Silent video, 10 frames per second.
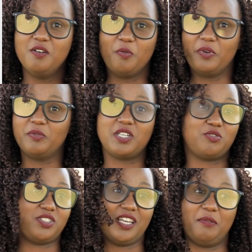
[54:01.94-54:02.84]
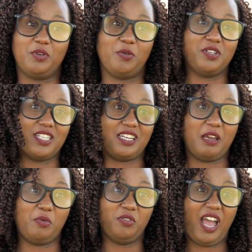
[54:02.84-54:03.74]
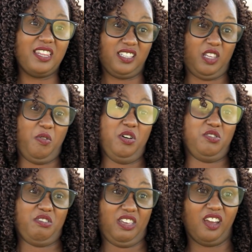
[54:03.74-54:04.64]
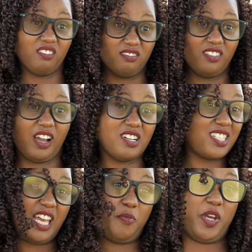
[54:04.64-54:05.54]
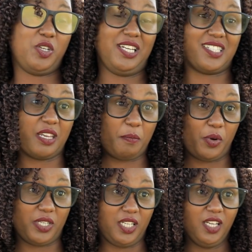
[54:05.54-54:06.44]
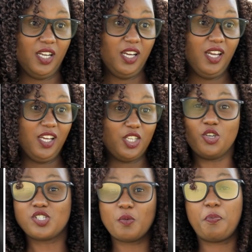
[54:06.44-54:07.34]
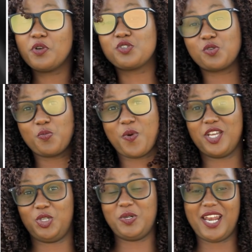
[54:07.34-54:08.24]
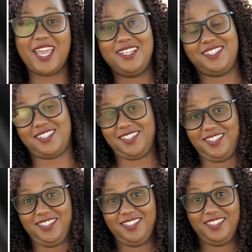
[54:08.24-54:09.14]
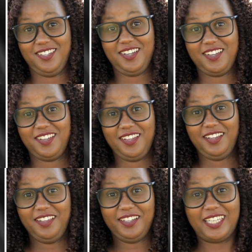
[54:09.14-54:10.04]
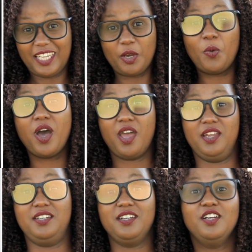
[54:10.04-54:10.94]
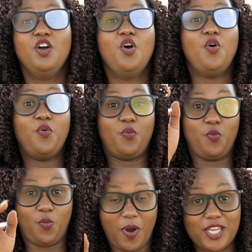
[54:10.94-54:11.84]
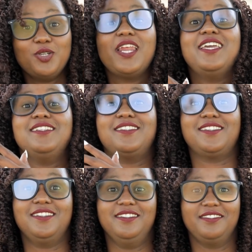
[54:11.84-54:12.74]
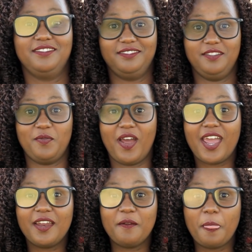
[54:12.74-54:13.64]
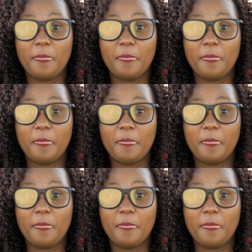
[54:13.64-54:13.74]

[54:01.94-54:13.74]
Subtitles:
I think they were also there. Because they are a regulating body. You're supposed to regulate. Keyword, regulate. Right?